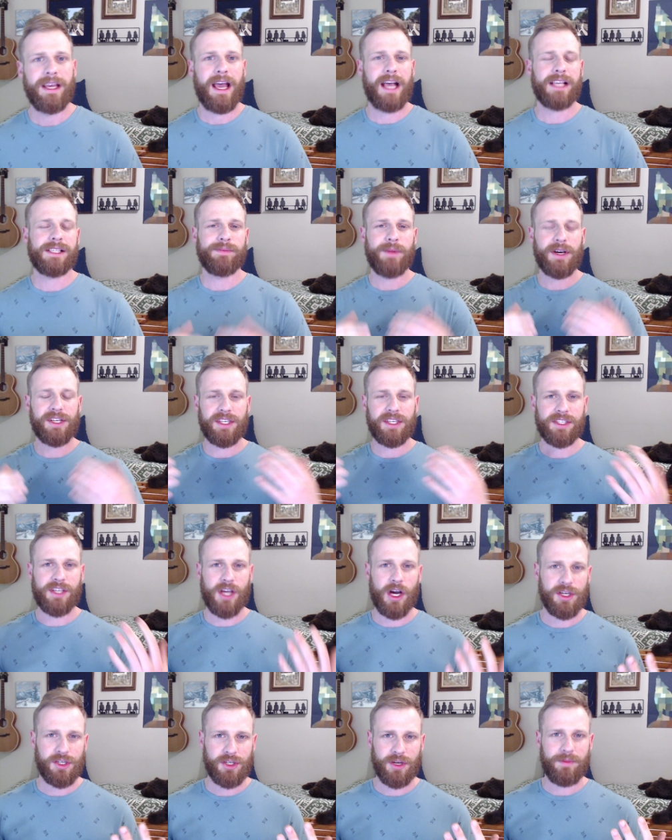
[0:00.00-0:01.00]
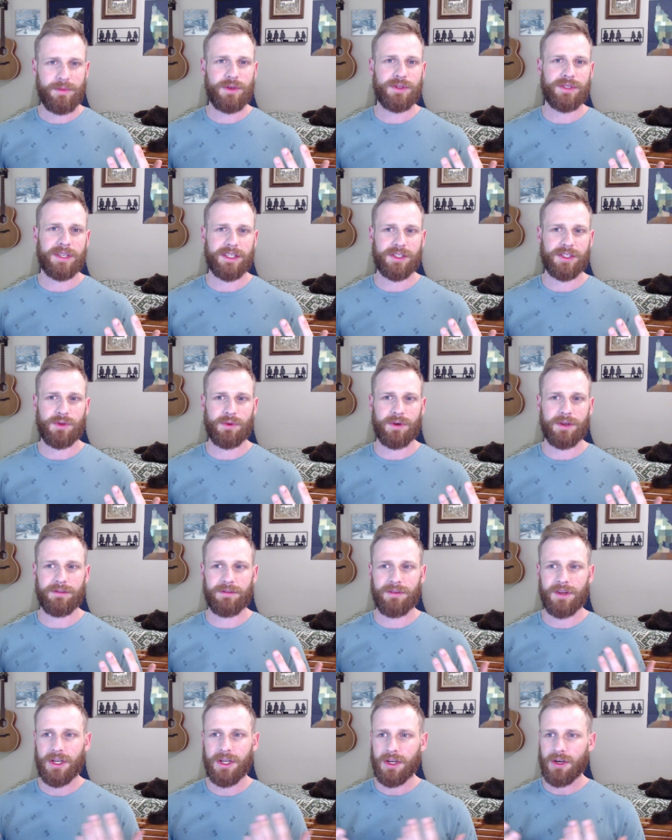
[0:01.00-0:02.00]
As much as country music sort
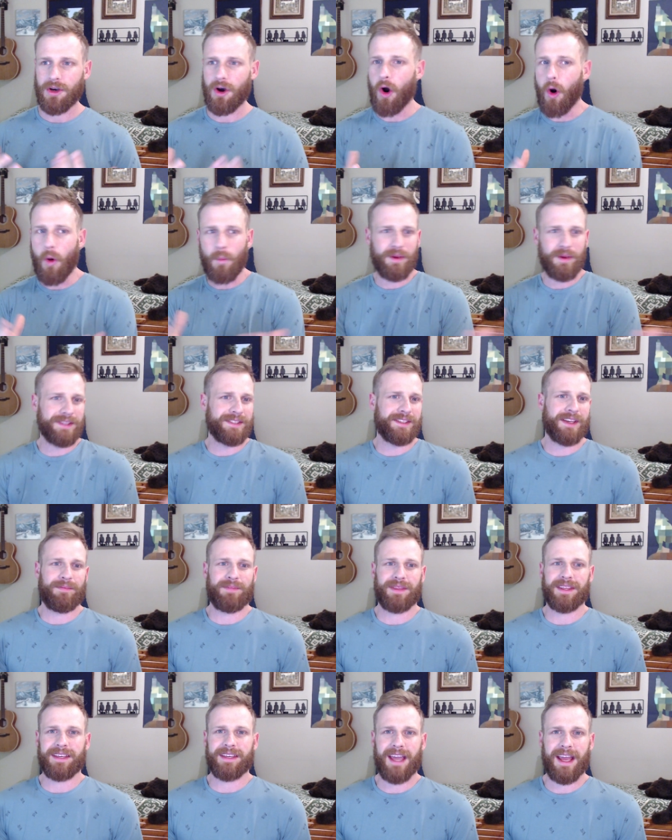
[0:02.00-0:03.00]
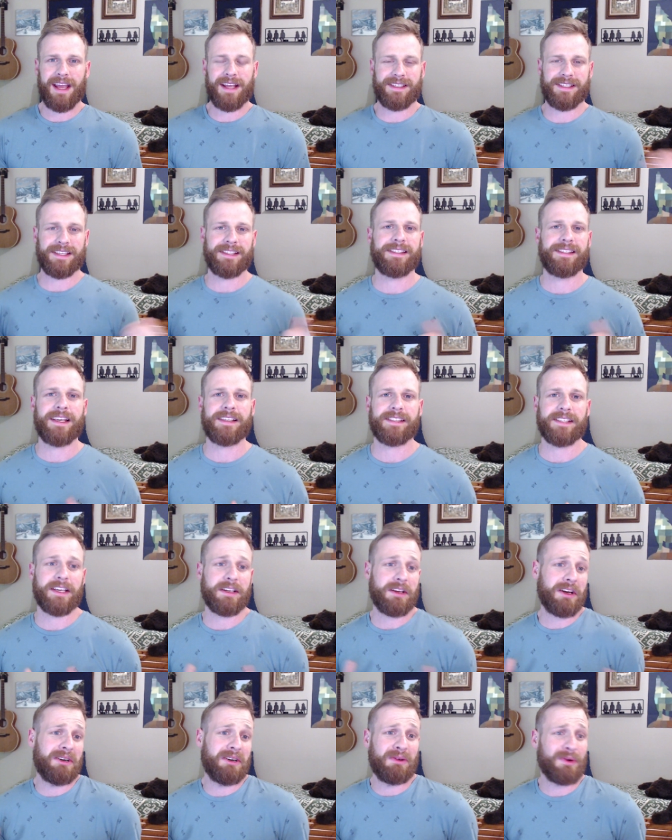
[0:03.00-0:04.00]
of opens up the gates and says
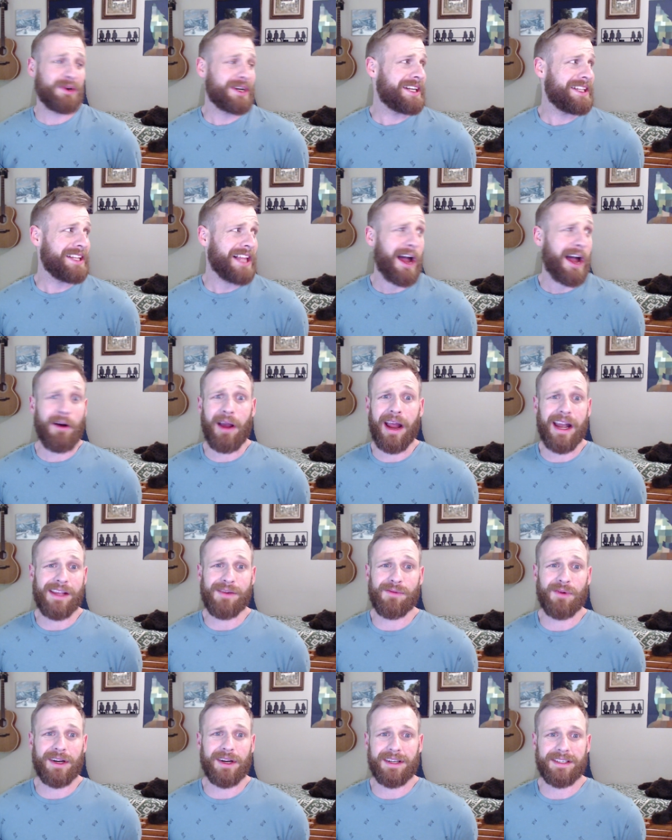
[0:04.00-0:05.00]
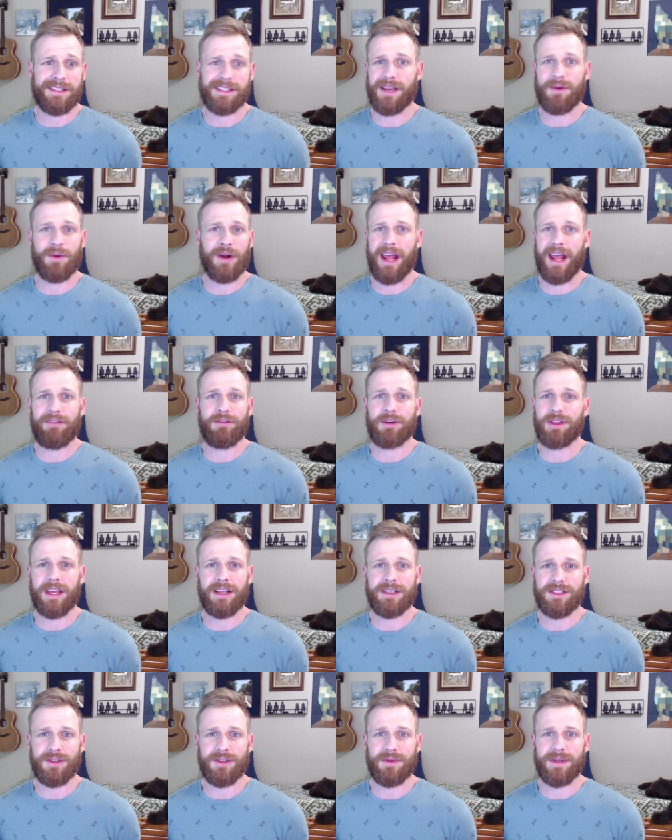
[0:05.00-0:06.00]
like oh we're going to allow anyone to say whatever
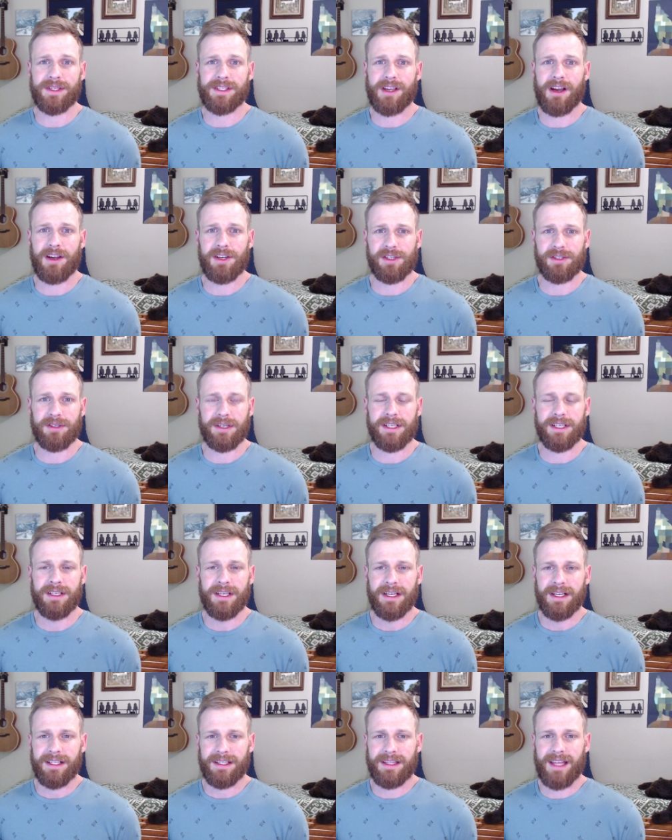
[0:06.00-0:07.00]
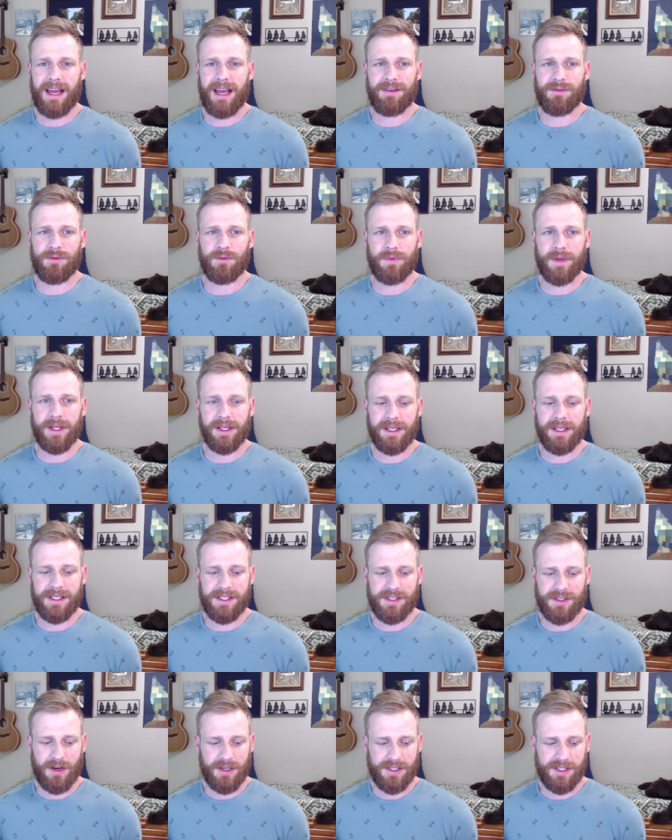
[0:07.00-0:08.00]
they do is country that really
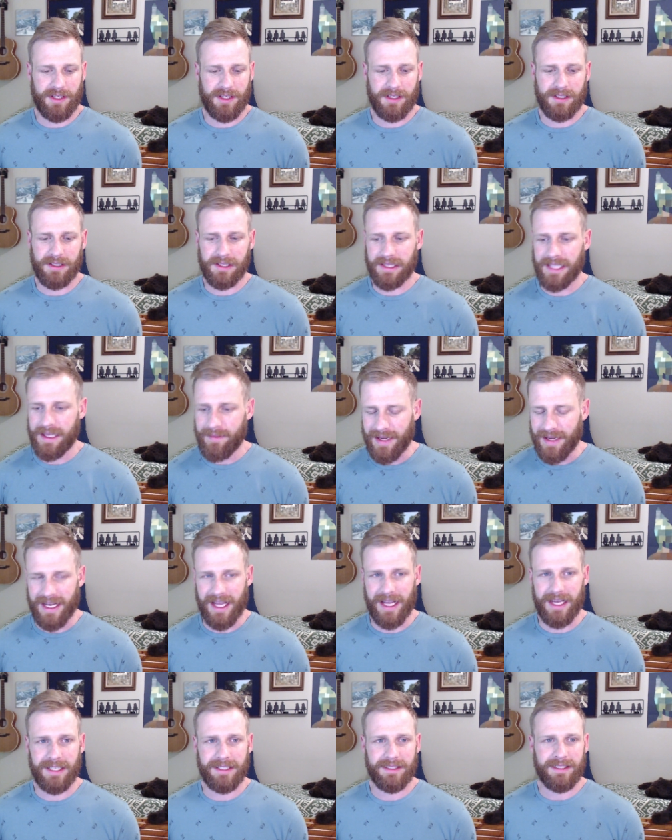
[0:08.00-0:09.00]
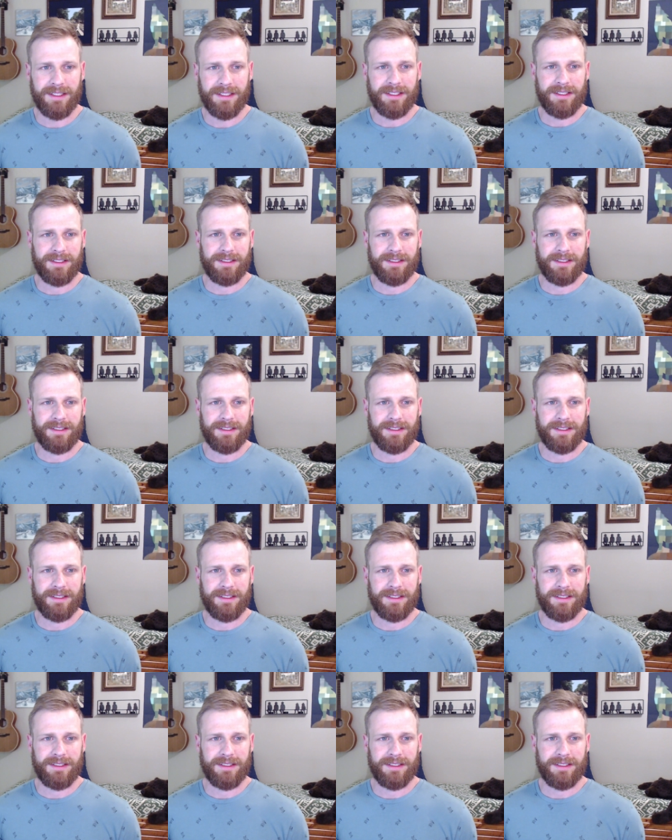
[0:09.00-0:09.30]
starts to eliminate